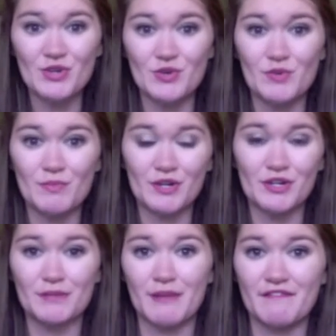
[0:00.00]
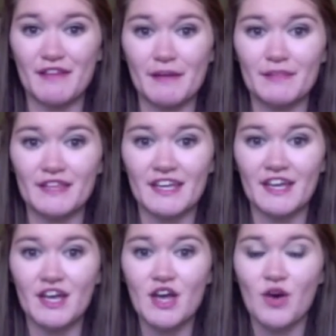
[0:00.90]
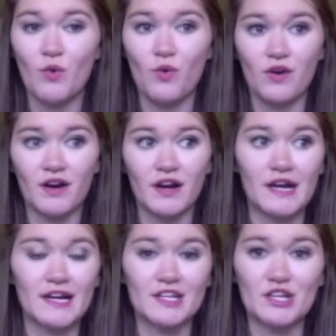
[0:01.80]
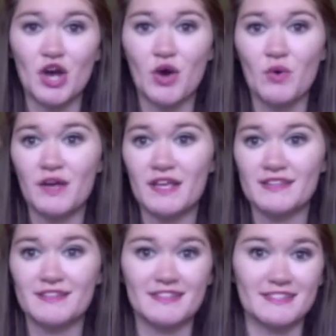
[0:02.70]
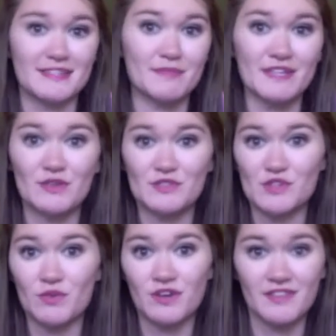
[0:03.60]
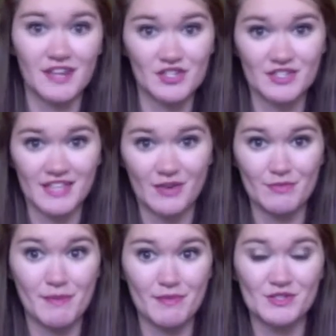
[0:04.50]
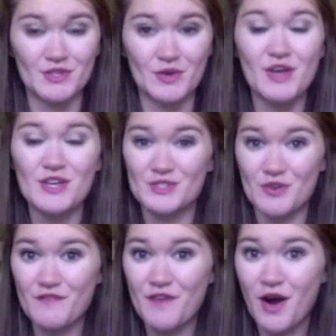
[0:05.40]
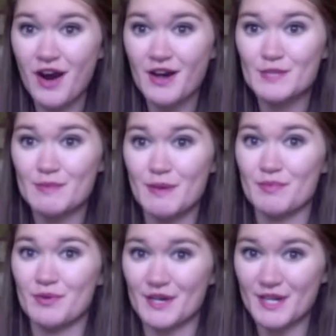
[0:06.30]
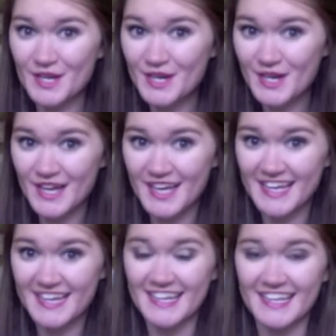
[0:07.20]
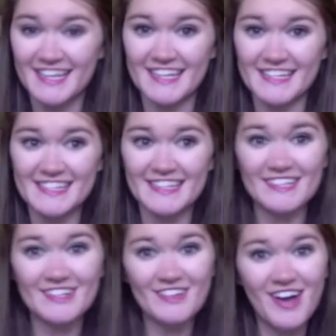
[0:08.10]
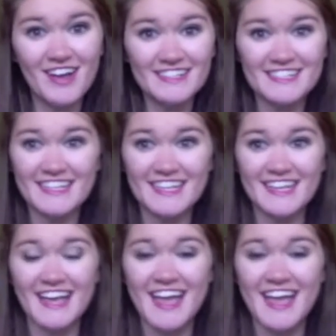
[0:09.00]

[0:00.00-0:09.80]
who murdered my family, or, you know, is something else going on that I just can't remember? So far it's been pretty good. It is a little haunting,